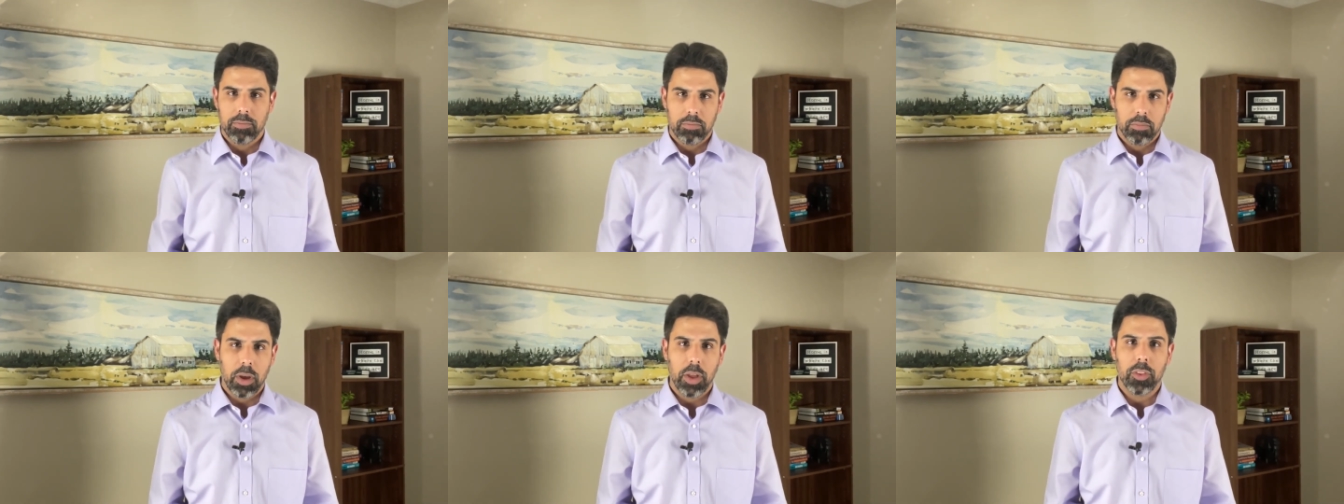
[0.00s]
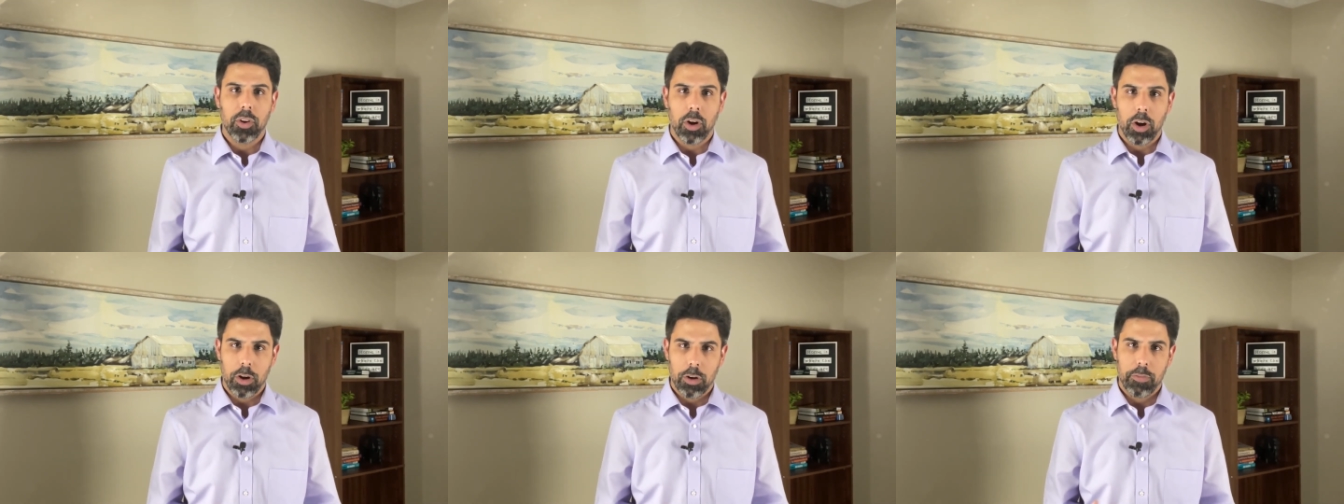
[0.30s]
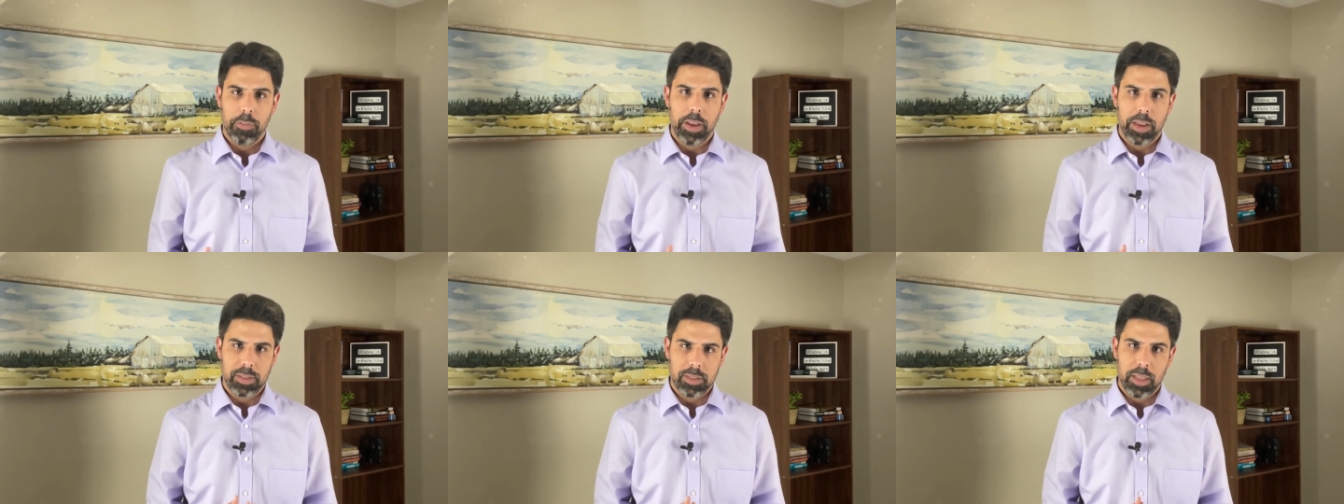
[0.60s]
other
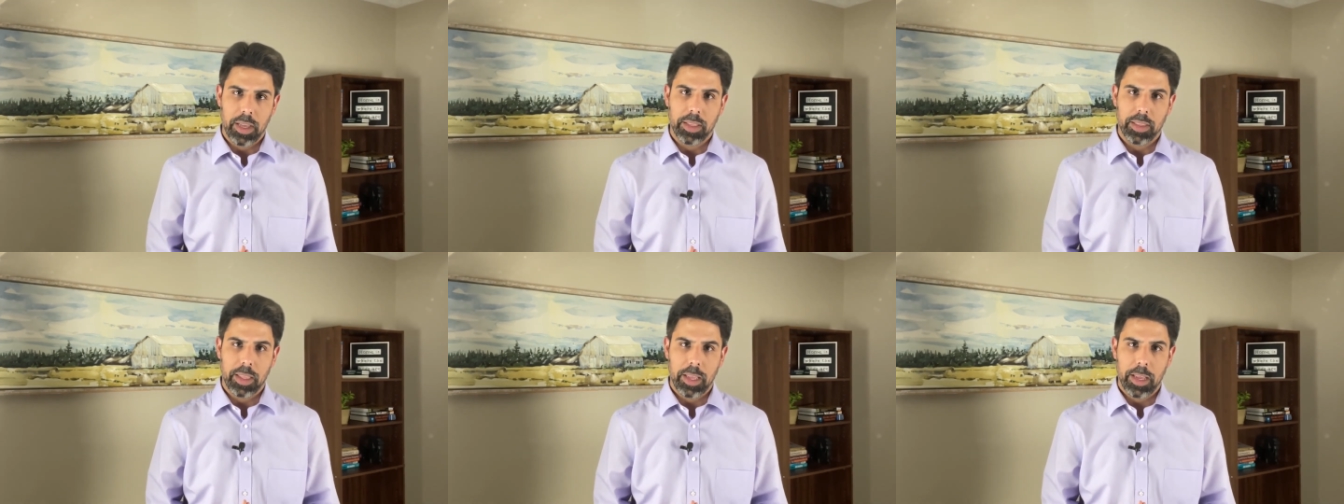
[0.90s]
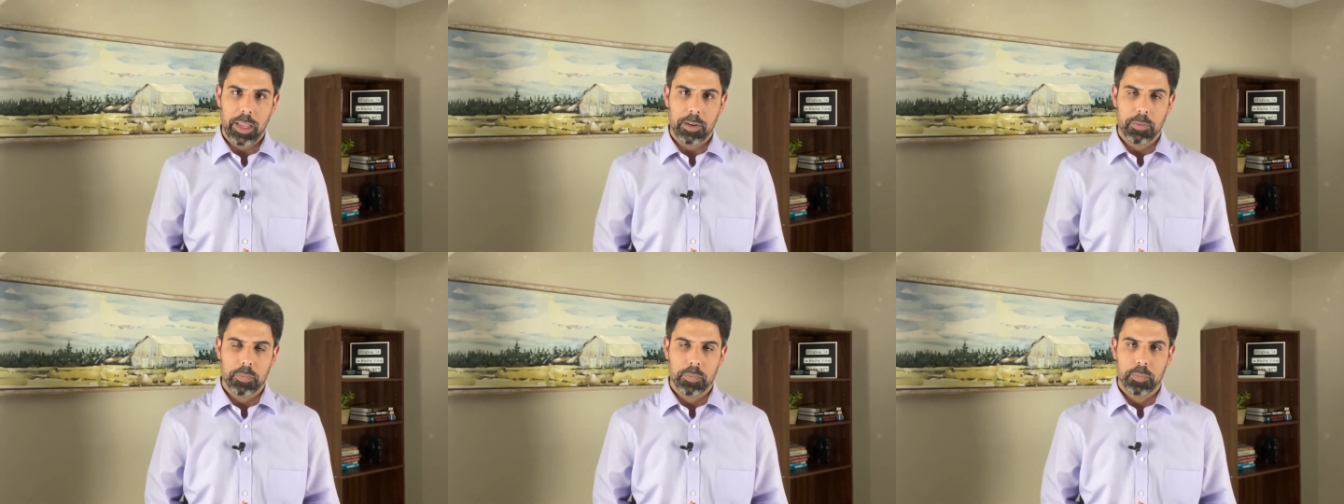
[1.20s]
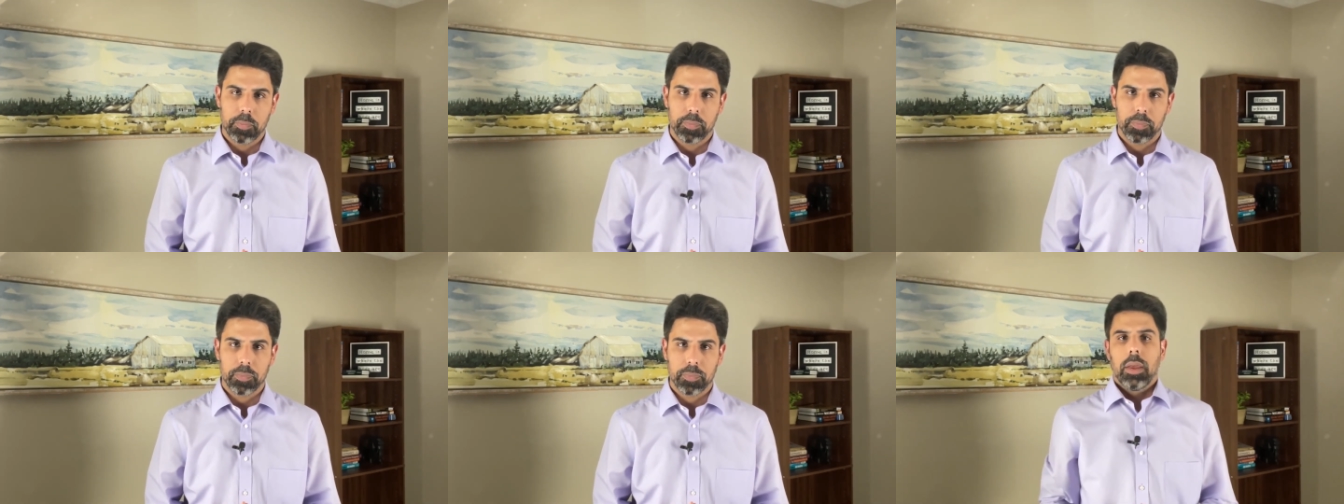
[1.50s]
artifacts like that.
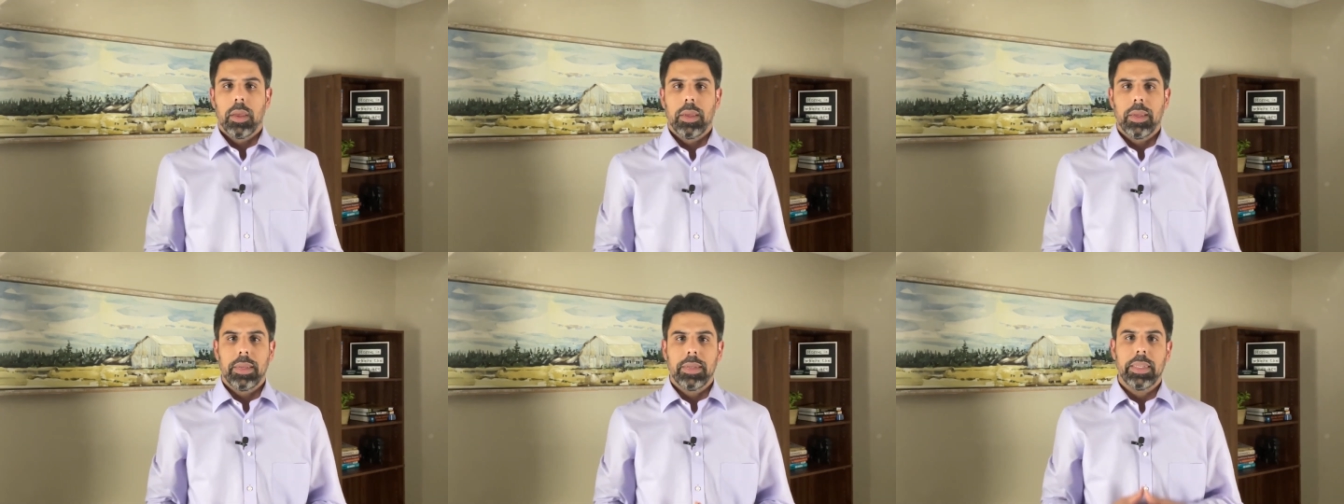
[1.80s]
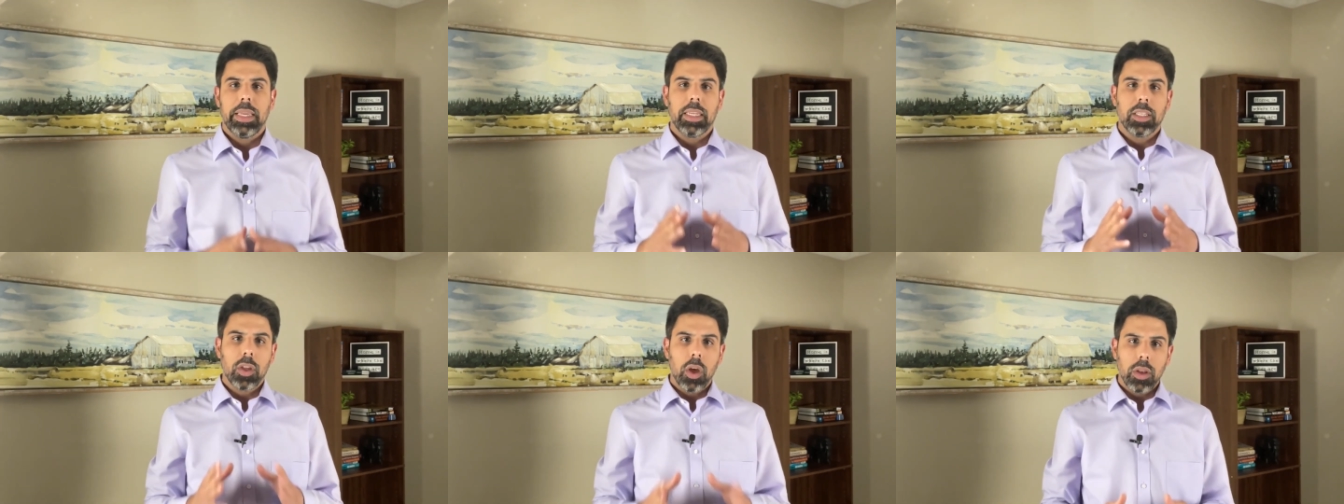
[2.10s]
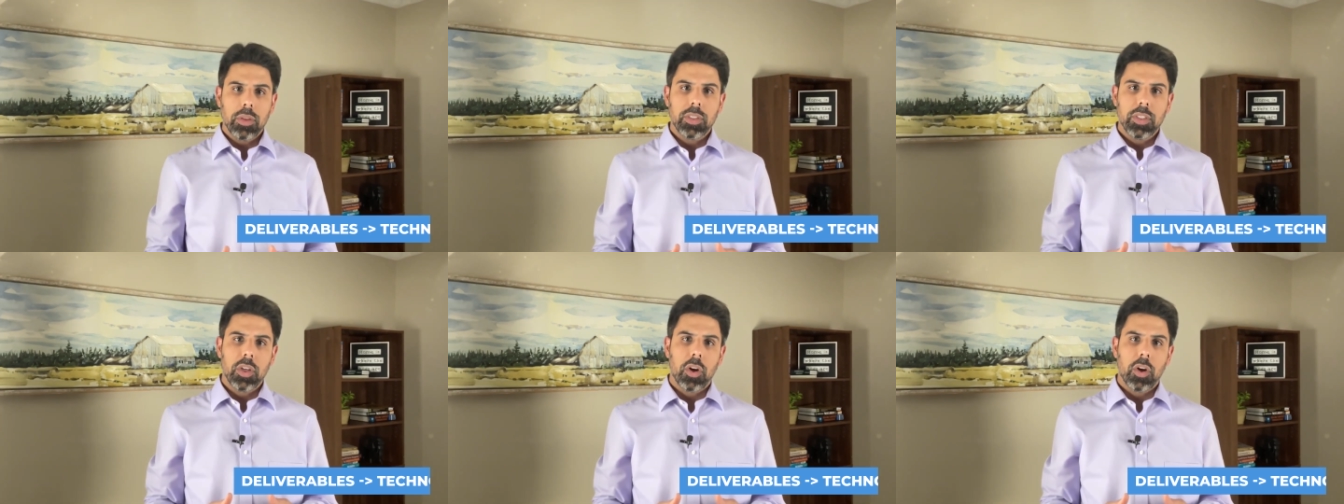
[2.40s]
Technology